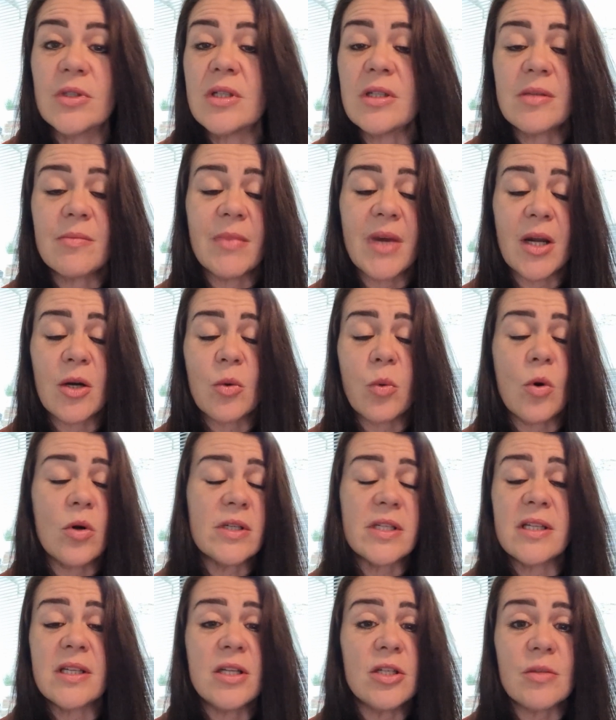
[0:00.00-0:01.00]
It doesn't matter
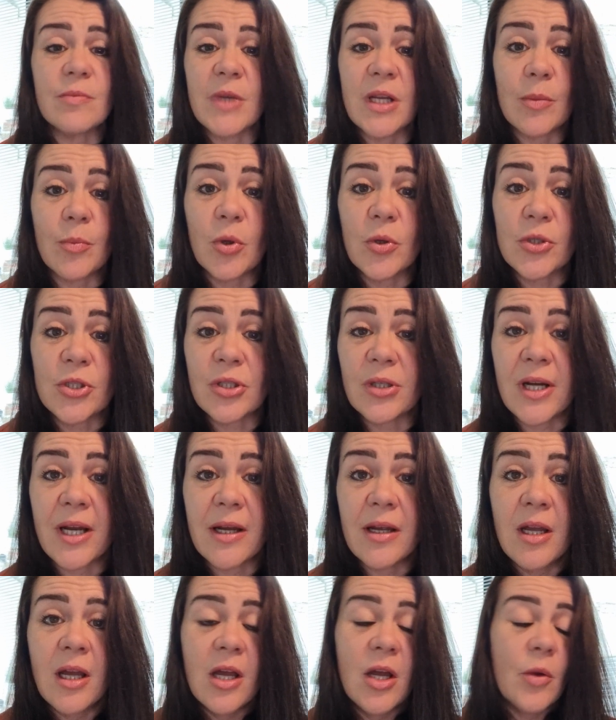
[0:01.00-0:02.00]
what stage of menopause you're
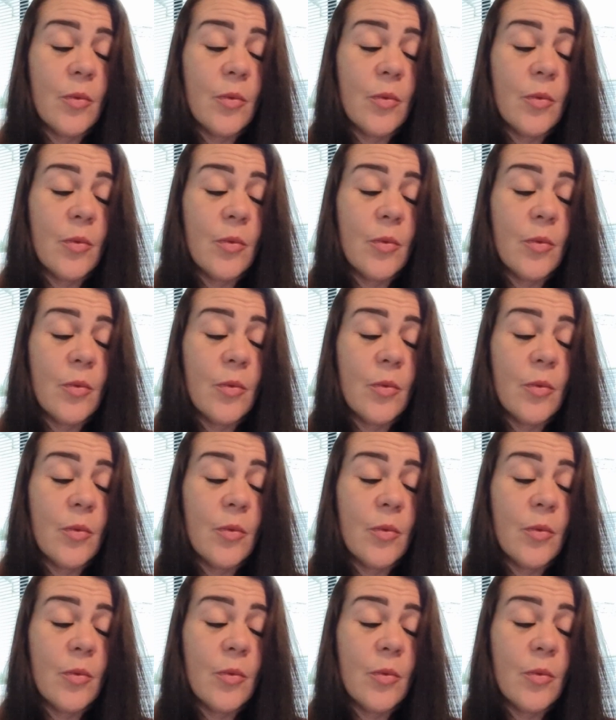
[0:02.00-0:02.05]
at,